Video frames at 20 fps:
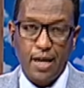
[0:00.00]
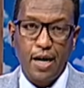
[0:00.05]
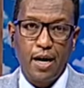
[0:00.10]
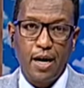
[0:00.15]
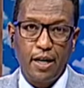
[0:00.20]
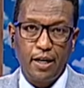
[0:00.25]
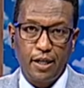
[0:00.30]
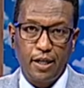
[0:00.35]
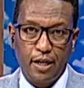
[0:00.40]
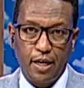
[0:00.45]

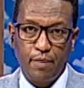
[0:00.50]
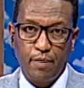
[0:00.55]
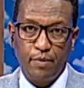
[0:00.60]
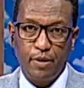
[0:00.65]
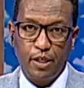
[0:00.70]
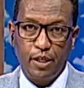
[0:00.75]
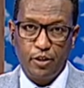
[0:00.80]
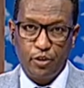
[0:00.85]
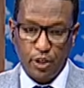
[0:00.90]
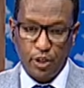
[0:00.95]
and keep
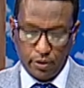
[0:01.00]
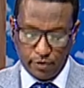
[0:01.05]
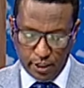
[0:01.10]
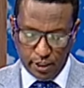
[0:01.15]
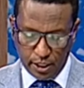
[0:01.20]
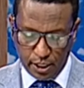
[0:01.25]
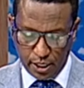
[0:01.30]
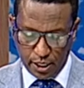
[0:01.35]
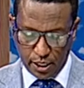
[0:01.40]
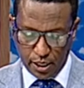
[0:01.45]
the
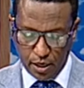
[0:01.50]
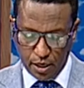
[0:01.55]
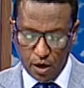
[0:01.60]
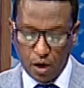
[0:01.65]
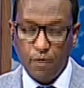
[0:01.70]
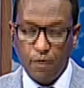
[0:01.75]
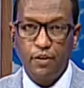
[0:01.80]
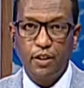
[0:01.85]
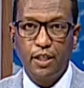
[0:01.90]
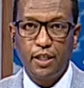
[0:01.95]
integrity
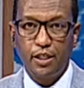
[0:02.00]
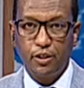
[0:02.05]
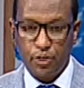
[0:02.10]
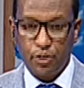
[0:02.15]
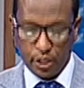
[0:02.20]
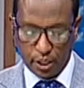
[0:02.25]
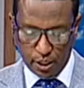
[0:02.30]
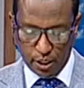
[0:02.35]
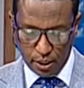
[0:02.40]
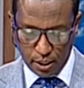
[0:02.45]
of the
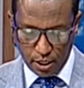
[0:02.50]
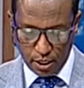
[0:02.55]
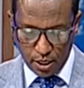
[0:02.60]
country.